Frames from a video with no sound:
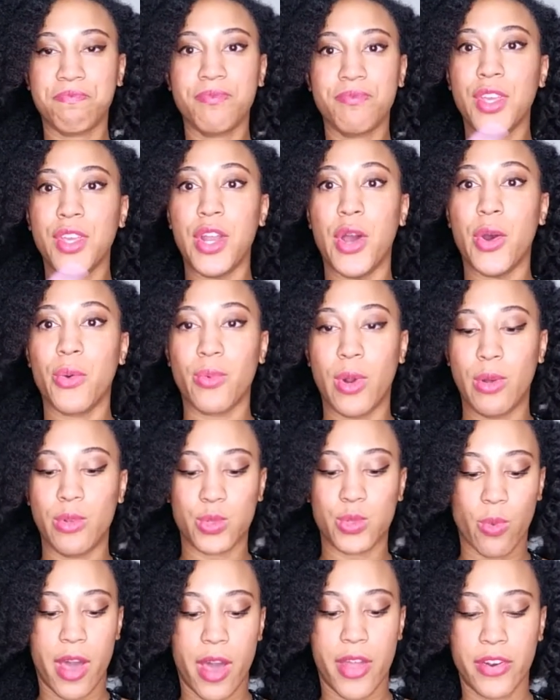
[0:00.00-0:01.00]
you know,
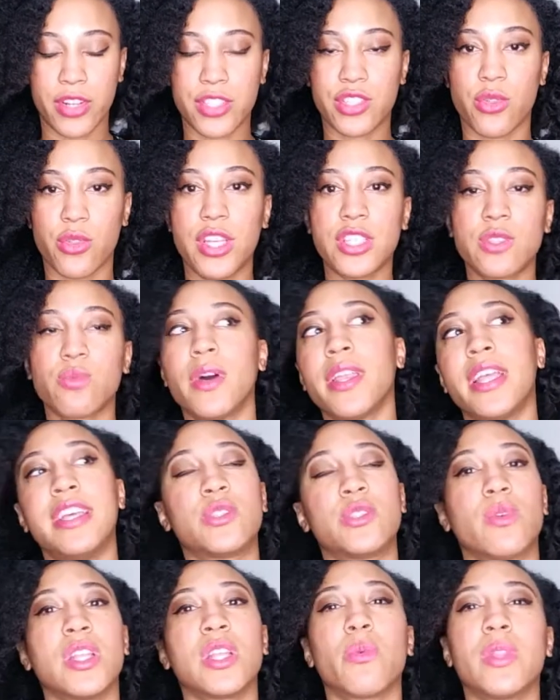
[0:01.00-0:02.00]
rose water. So this one
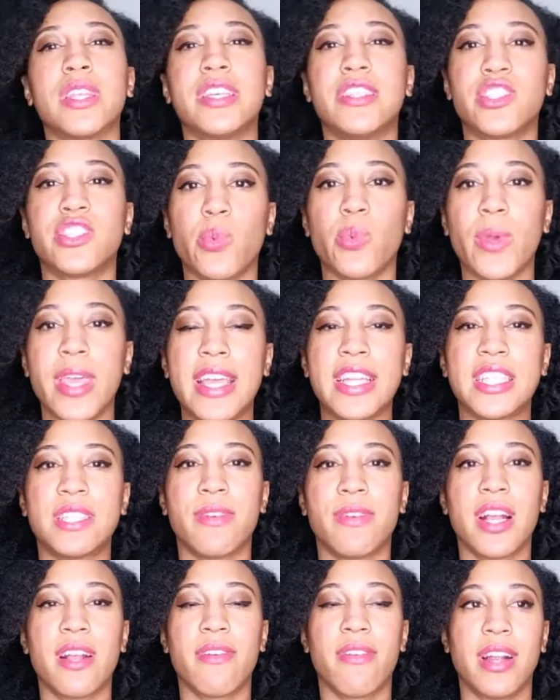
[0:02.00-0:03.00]
is really, really sweet. It's
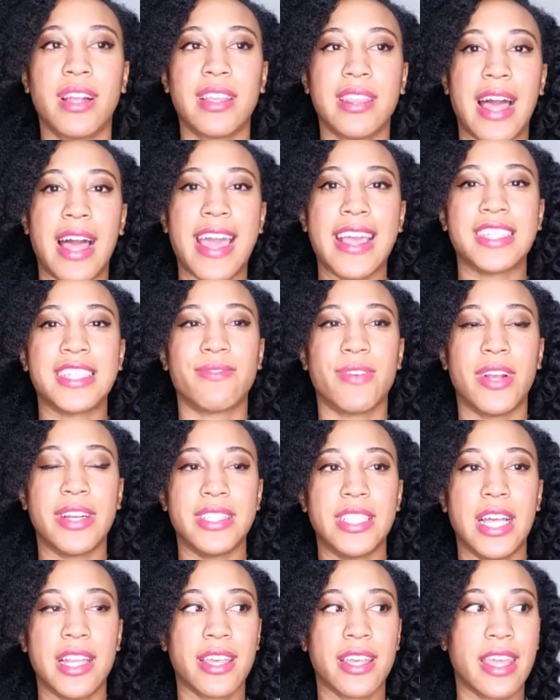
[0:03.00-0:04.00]
very, very light. It's
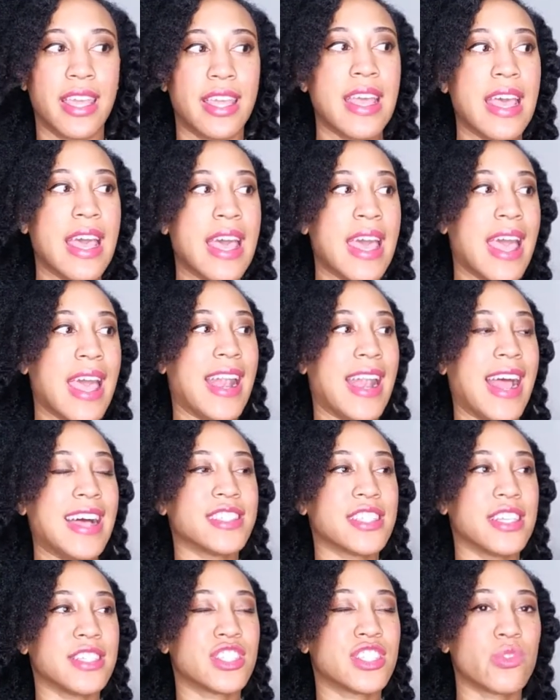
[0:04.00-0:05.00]
very delicate. It
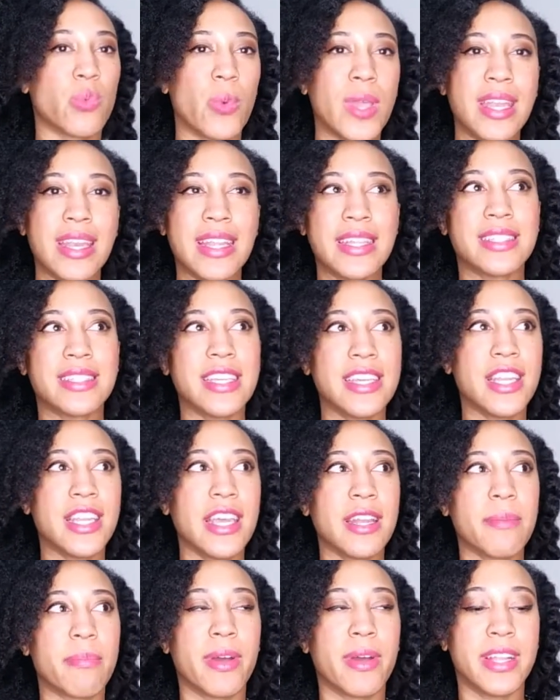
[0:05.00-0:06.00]
has a sweetness in
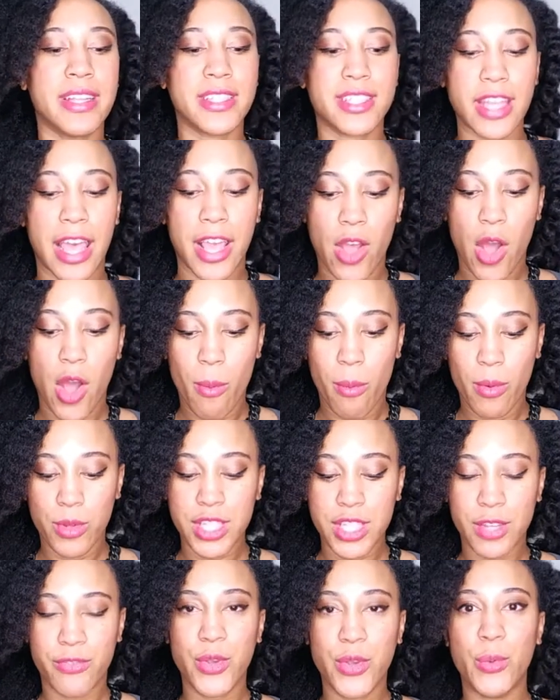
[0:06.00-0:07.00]
it, but it's like
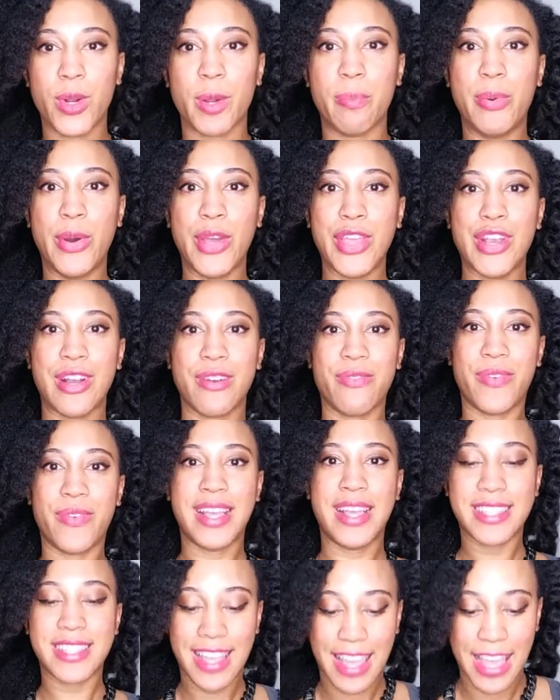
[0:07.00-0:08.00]
almost if you were to put your
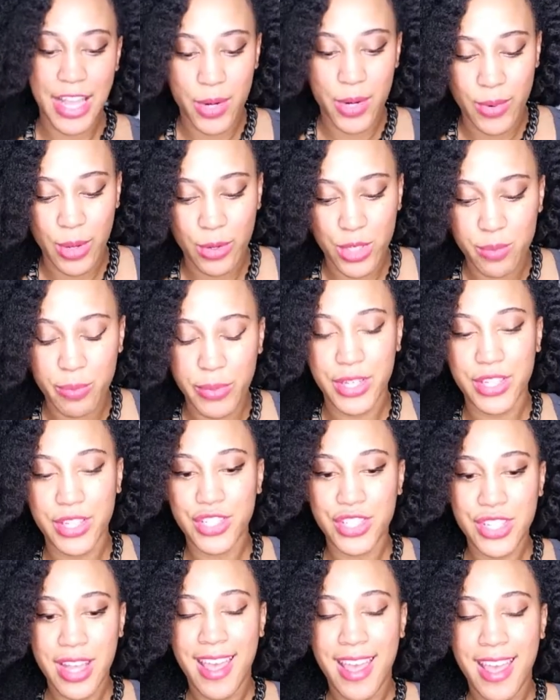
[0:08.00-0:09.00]
face like in a rose bush,